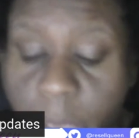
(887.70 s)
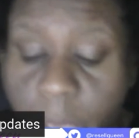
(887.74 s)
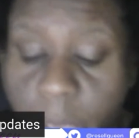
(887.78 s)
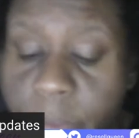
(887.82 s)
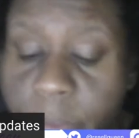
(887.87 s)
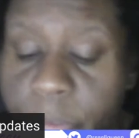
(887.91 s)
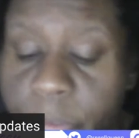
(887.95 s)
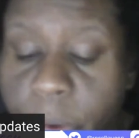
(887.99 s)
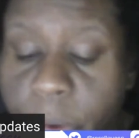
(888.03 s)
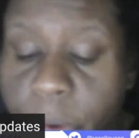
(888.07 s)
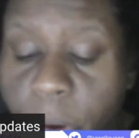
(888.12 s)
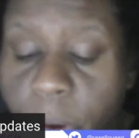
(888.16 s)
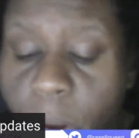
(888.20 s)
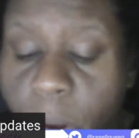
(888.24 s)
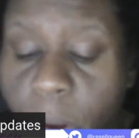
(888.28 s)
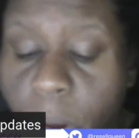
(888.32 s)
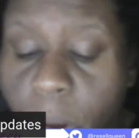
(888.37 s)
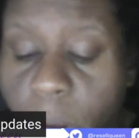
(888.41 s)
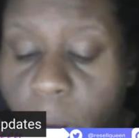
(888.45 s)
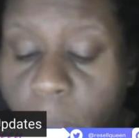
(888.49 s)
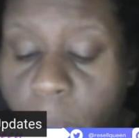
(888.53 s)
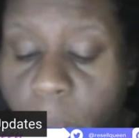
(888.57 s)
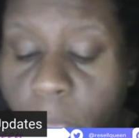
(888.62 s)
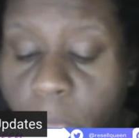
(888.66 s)
for
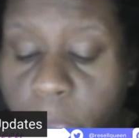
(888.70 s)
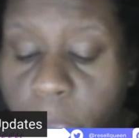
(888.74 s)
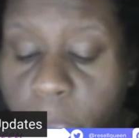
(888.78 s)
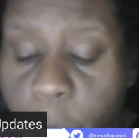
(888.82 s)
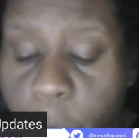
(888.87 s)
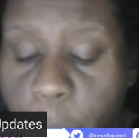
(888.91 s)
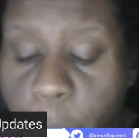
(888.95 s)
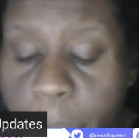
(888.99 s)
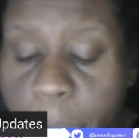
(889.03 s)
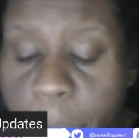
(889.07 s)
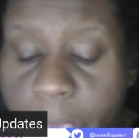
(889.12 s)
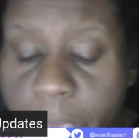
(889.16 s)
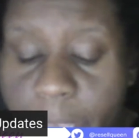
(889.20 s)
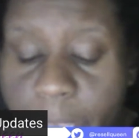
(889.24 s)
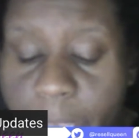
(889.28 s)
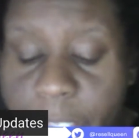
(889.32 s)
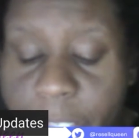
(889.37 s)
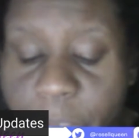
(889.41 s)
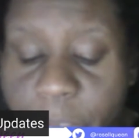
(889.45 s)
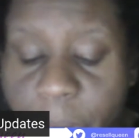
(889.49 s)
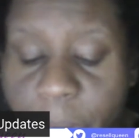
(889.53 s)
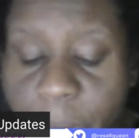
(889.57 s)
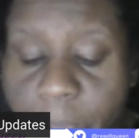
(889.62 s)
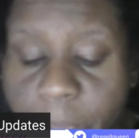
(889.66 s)
all UPS
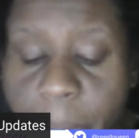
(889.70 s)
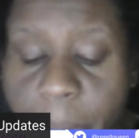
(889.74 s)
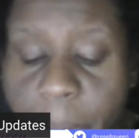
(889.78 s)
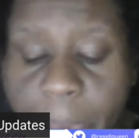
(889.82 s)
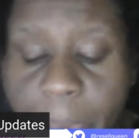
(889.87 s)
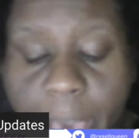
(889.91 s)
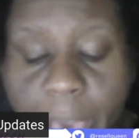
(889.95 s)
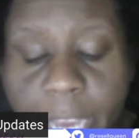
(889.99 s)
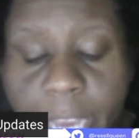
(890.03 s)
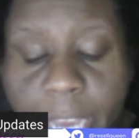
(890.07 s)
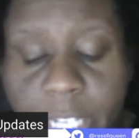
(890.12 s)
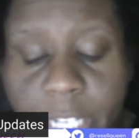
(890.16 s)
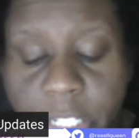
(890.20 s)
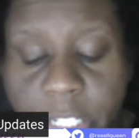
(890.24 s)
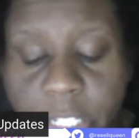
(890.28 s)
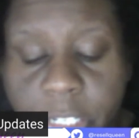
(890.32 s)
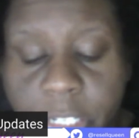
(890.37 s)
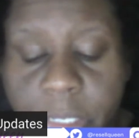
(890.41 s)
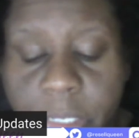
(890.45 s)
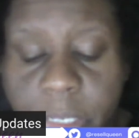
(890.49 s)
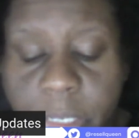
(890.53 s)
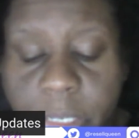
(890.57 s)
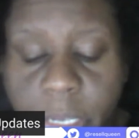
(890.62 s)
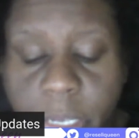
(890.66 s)
ground
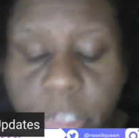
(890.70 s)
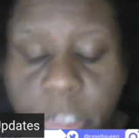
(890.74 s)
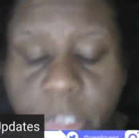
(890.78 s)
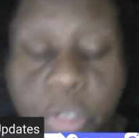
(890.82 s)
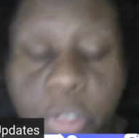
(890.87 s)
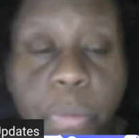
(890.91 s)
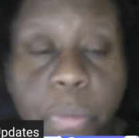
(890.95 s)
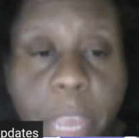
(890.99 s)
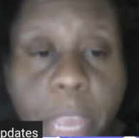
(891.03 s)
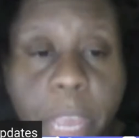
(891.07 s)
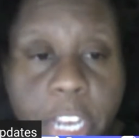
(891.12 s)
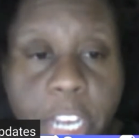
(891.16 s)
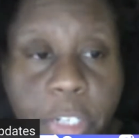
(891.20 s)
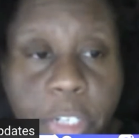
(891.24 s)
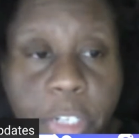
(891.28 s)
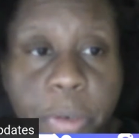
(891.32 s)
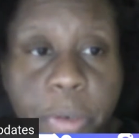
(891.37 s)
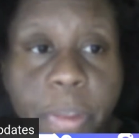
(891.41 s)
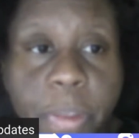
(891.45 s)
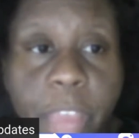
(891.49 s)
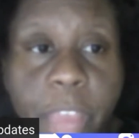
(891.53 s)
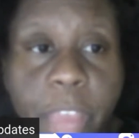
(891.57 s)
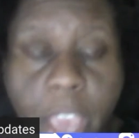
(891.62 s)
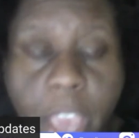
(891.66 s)
packages to make sure
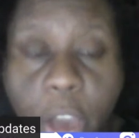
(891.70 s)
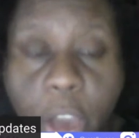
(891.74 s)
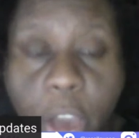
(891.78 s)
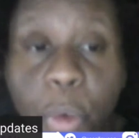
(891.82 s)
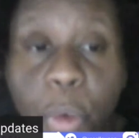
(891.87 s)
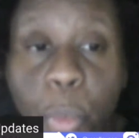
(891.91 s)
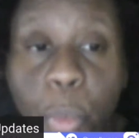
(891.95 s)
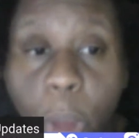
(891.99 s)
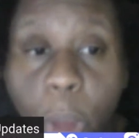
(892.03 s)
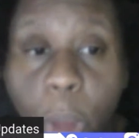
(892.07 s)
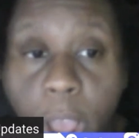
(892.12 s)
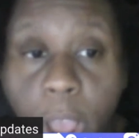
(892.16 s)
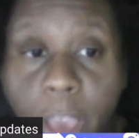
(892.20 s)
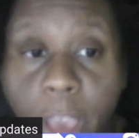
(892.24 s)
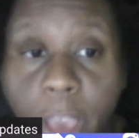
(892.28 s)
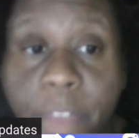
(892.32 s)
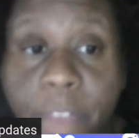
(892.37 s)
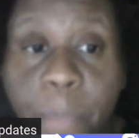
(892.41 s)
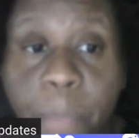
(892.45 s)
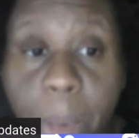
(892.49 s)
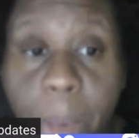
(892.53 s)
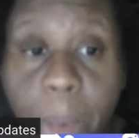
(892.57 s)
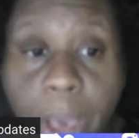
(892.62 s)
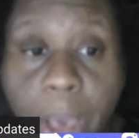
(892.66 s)
they
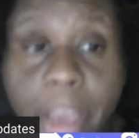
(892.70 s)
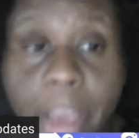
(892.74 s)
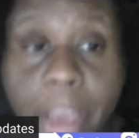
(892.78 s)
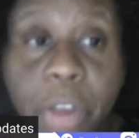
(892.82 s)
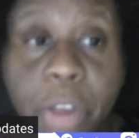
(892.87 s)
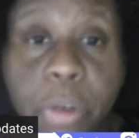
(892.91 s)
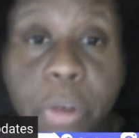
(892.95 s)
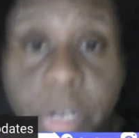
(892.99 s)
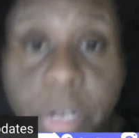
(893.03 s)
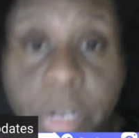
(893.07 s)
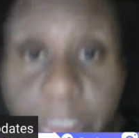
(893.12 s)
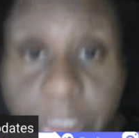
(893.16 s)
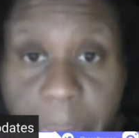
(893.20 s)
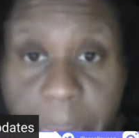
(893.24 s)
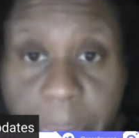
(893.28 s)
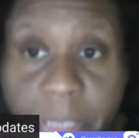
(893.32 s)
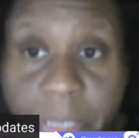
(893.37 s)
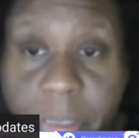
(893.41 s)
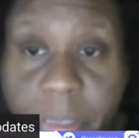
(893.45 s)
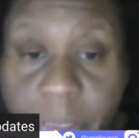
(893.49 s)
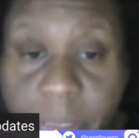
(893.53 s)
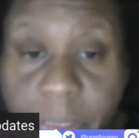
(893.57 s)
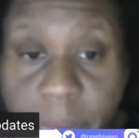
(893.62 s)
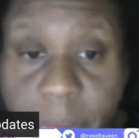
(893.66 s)
arrive by
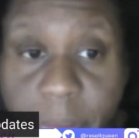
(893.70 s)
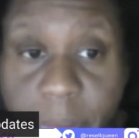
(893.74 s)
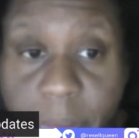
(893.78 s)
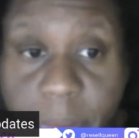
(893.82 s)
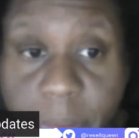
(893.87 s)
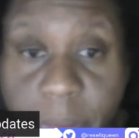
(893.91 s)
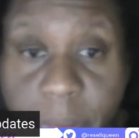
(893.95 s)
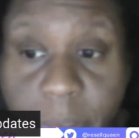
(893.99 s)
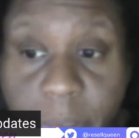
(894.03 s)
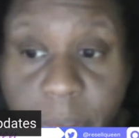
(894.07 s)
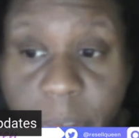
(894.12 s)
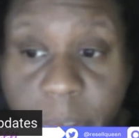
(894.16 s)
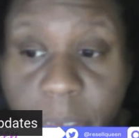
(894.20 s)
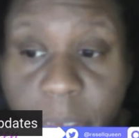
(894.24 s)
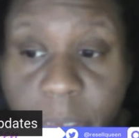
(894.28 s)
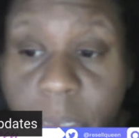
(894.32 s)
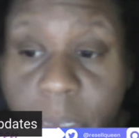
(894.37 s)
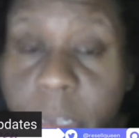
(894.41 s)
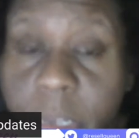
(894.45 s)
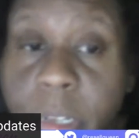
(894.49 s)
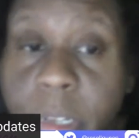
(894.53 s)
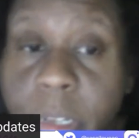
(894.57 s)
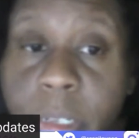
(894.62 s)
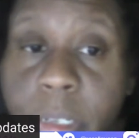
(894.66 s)
Christmas.
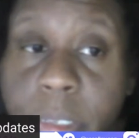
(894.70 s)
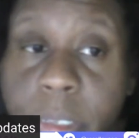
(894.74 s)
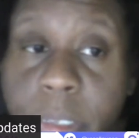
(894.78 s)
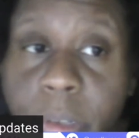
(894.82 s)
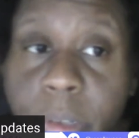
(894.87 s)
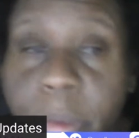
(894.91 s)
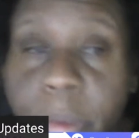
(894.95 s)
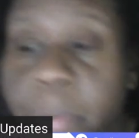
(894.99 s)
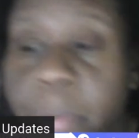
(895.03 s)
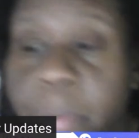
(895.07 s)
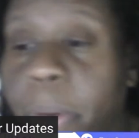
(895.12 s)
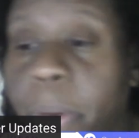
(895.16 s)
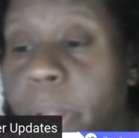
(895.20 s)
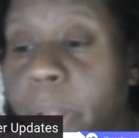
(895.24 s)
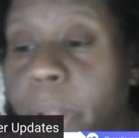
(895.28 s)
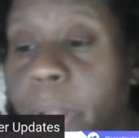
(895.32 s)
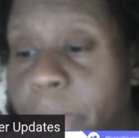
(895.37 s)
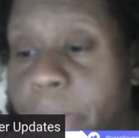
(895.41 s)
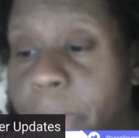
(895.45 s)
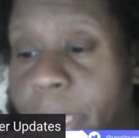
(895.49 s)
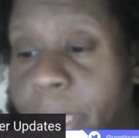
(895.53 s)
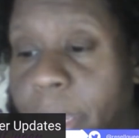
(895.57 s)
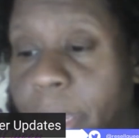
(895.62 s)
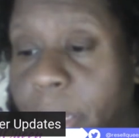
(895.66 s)
So let me pull up
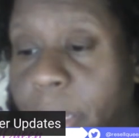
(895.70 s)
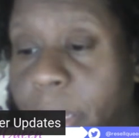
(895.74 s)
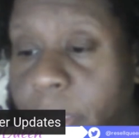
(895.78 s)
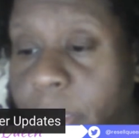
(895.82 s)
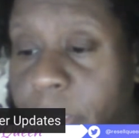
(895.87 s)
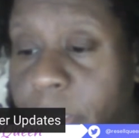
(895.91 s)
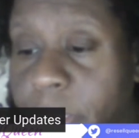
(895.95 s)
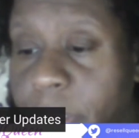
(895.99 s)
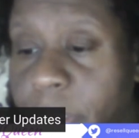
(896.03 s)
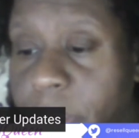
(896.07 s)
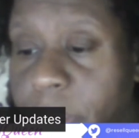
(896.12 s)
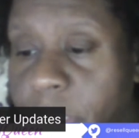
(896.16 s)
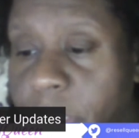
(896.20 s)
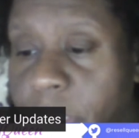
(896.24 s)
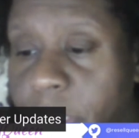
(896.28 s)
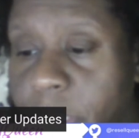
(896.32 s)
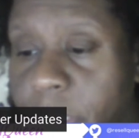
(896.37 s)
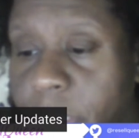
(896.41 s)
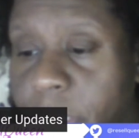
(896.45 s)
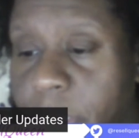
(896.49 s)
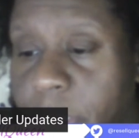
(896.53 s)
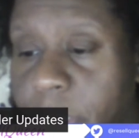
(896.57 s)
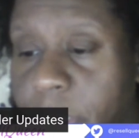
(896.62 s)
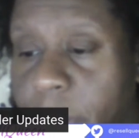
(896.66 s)
a calendar
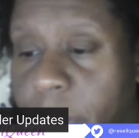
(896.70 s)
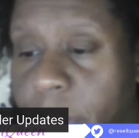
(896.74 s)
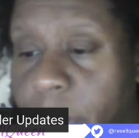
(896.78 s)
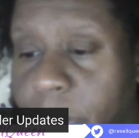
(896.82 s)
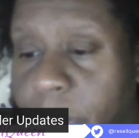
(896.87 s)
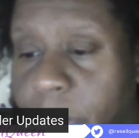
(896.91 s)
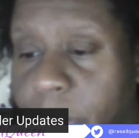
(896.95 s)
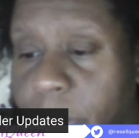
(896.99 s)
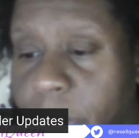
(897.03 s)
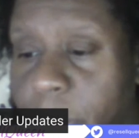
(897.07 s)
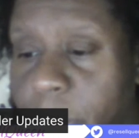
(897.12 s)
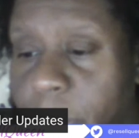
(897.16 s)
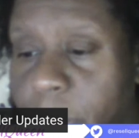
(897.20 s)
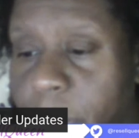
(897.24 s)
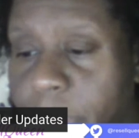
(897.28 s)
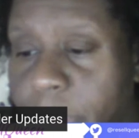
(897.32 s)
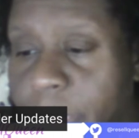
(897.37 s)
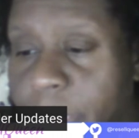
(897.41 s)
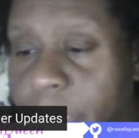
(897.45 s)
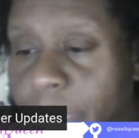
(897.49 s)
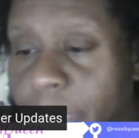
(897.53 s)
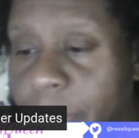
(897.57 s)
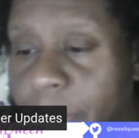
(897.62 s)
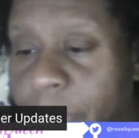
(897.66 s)
just to, put
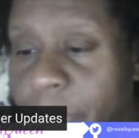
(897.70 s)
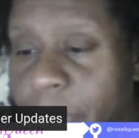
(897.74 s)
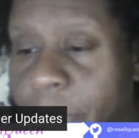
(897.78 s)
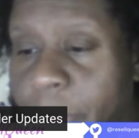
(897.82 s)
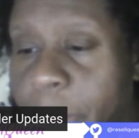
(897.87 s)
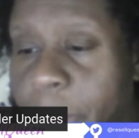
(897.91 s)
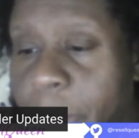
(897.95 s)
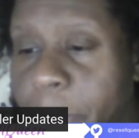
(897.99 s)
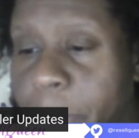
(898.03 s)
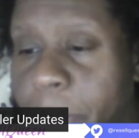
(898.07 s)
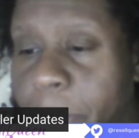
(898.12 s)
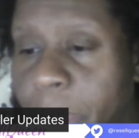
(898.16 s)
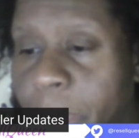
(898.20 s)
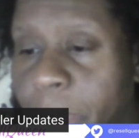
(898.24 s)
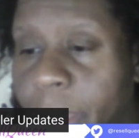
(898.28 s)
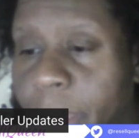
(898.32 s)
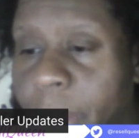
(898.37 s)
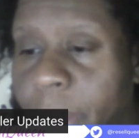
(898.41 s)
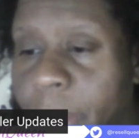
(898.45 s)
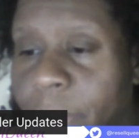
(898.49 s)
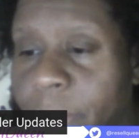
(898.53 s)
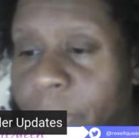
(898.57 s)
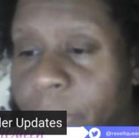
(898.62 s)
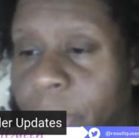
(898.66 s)
that frame of
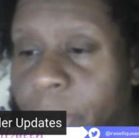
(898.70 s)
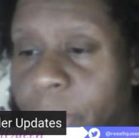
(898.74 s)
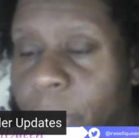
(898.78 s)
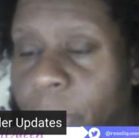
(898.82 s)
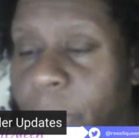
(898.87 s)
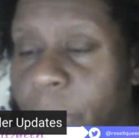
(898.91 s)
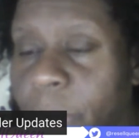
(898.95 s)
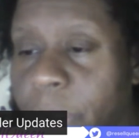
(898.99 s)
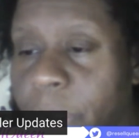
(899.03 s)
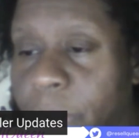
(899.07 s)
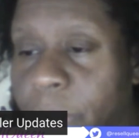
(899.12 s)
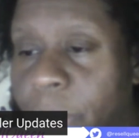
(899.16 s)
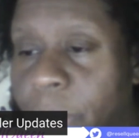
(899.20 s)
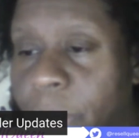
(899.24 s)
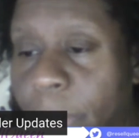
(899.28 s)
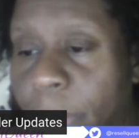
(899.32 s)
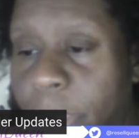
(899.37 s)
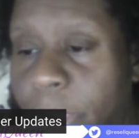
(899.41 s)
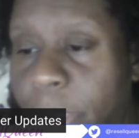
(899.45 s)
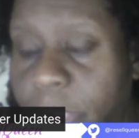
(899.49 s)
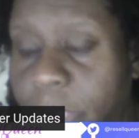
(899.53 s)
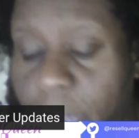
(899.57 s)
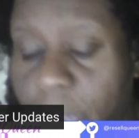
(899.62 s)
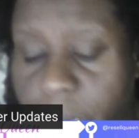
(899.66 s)
mind of what
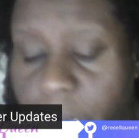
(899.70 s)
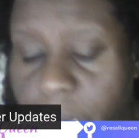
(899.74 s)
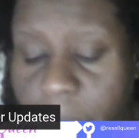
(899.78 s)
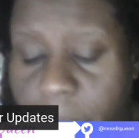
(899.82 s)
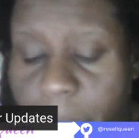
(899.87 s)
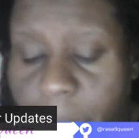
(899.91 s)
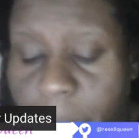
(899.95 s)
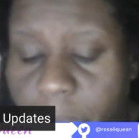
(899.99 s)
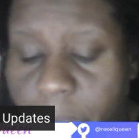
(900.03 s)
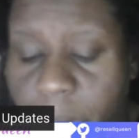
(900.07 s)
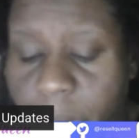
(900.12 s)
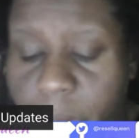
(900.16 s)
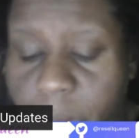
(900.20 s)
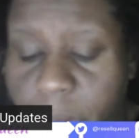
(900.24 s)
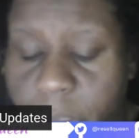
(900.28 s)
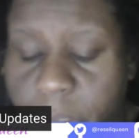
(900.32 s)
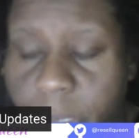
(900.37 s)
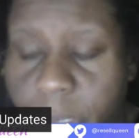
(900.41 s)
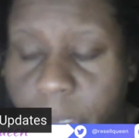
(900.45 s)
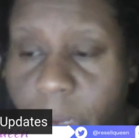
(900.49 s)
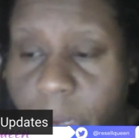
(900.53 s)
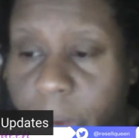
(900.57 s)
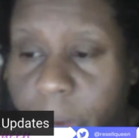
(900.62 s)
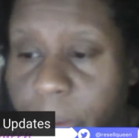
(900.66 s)
we're talking about.
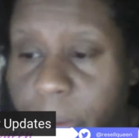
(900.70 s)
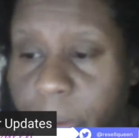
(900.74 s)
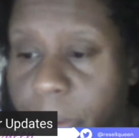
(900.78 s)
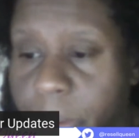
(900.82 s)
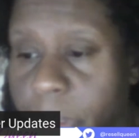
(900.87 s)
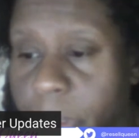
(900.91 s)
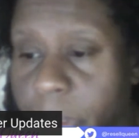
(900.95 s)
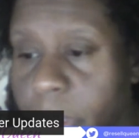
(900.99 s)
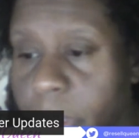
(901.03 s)
So